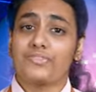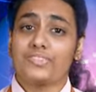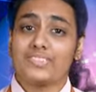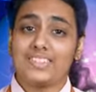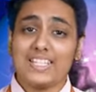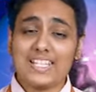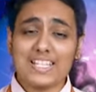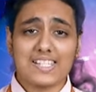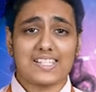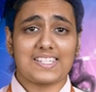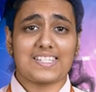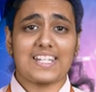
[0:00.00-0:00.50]

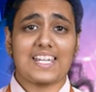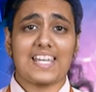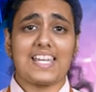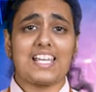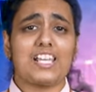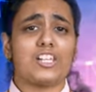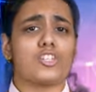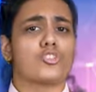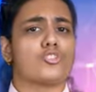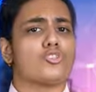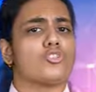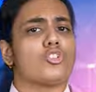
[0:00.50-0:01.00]
This day
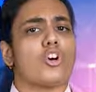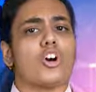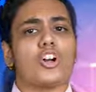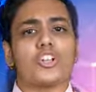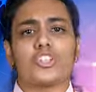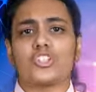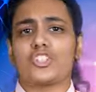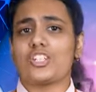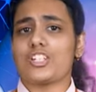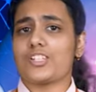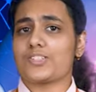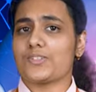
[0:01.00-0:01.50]
is
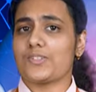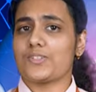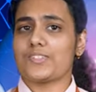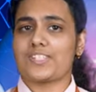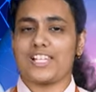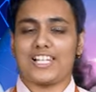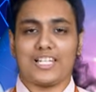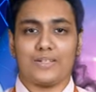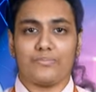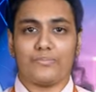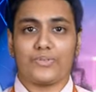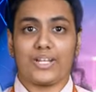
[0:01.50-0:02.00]
not just to
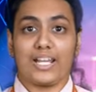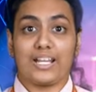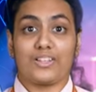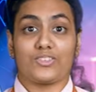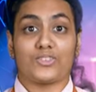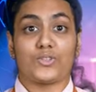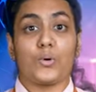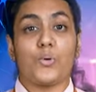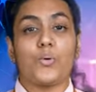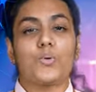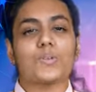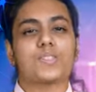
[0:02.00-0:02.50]

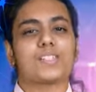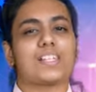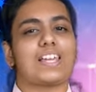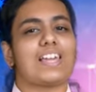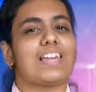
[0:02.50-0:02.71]
celebrate those